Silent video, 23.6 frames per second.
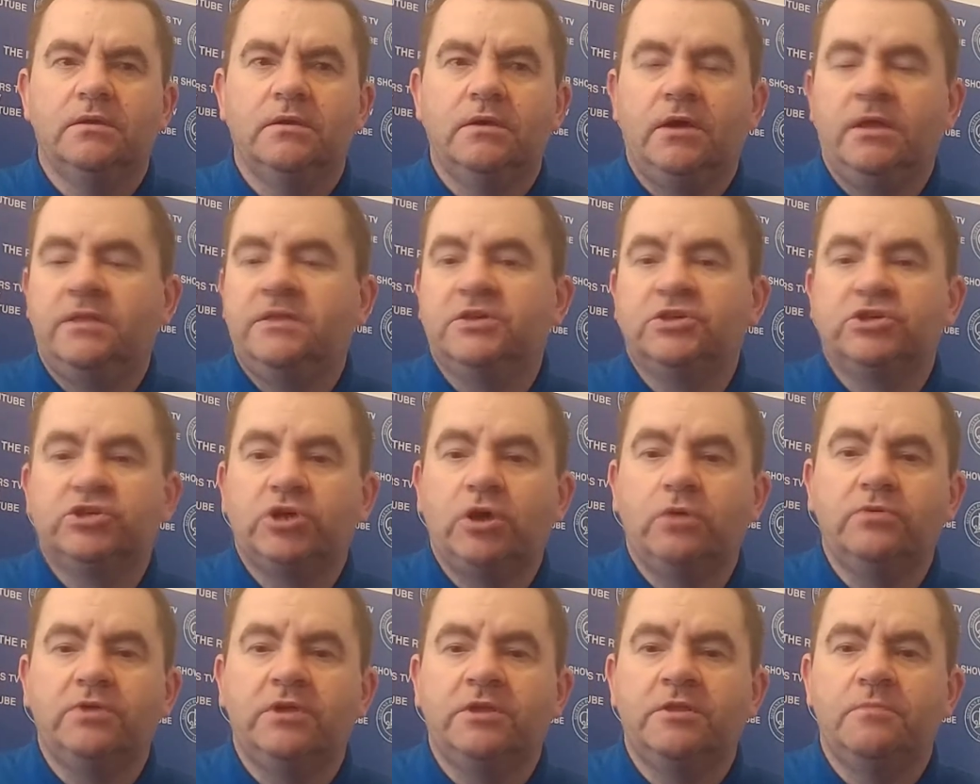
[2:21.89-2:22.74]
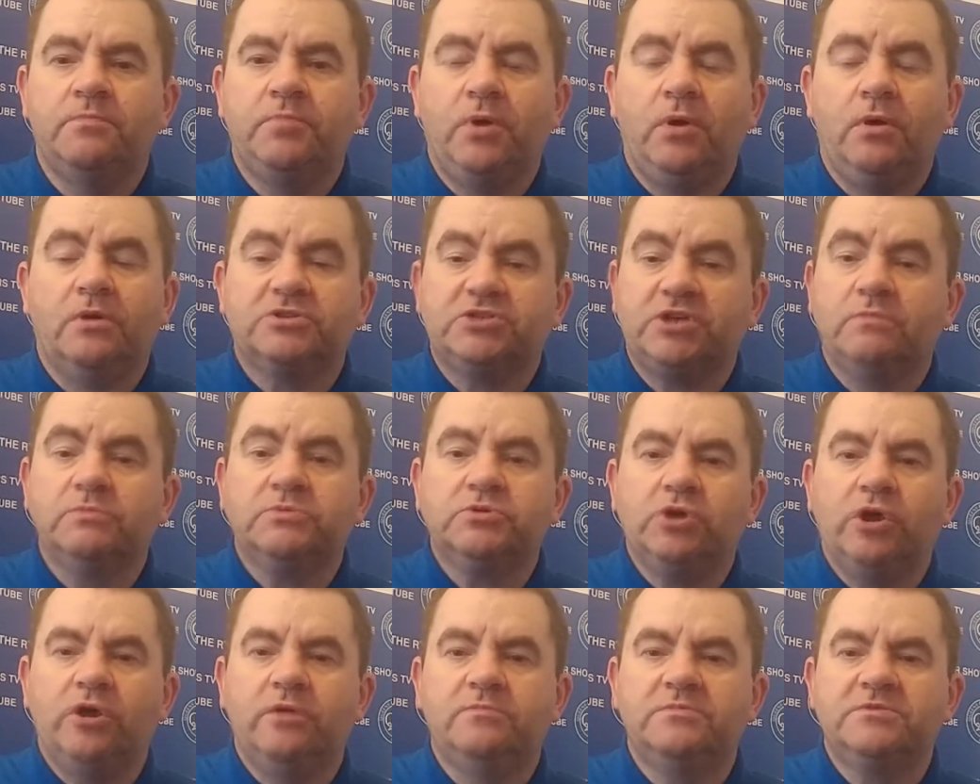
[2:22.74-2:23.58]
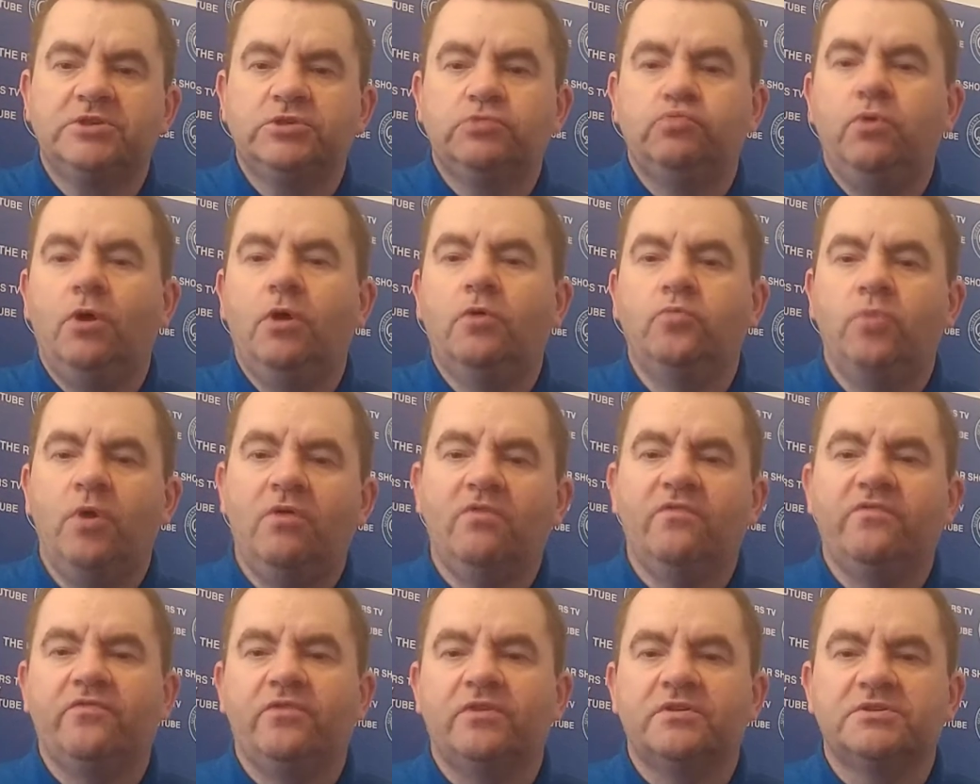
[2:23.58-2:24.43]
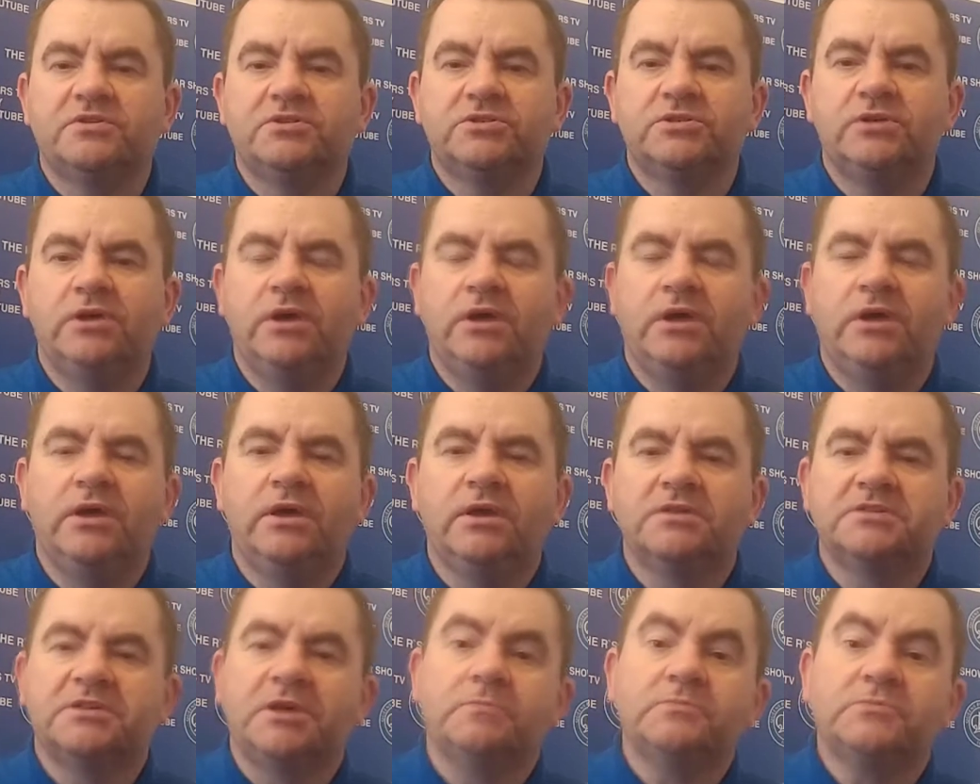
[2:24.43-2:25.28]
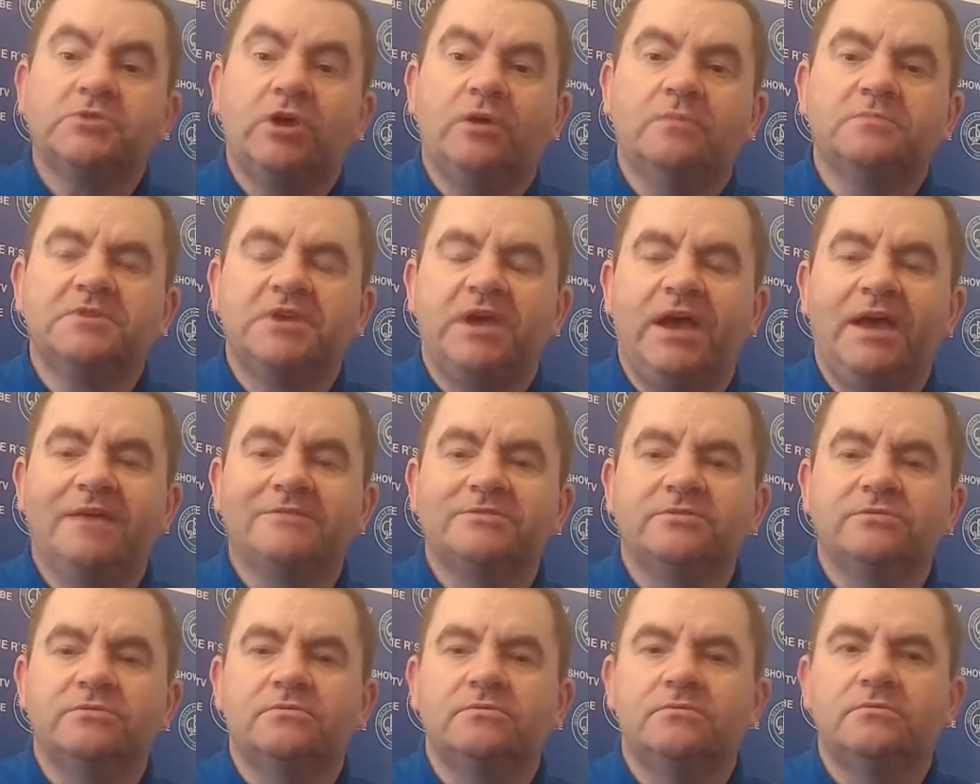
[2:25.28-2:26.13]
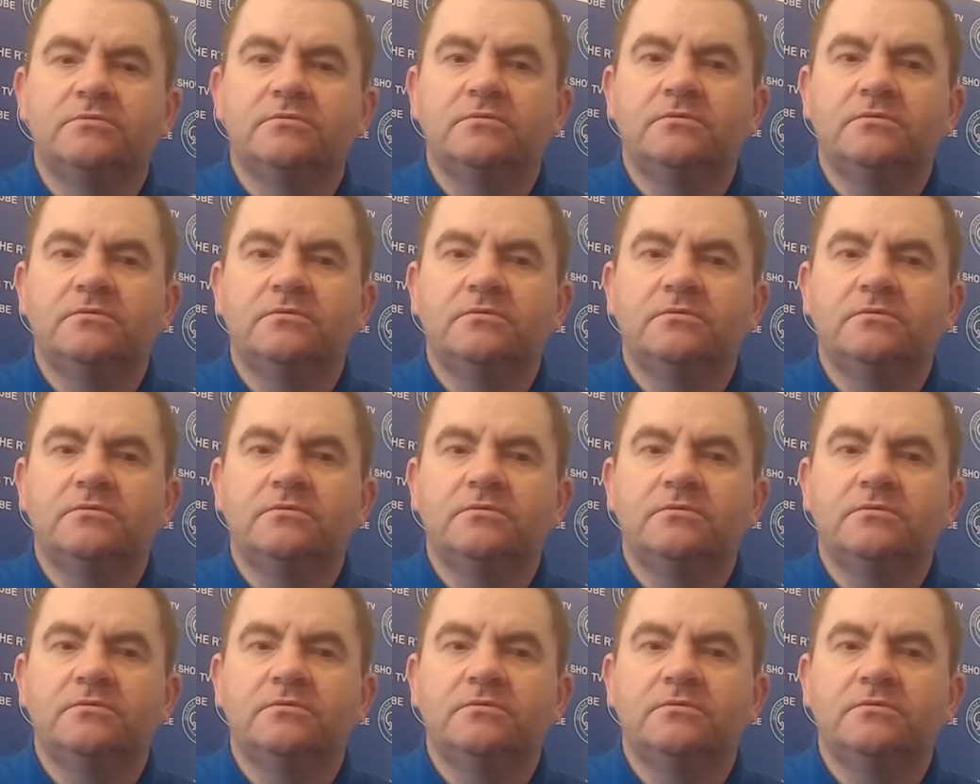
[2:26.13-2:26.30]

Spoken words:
And it's shown it in the past. Sometimes it's worked well for us. Sometimes it hasn't.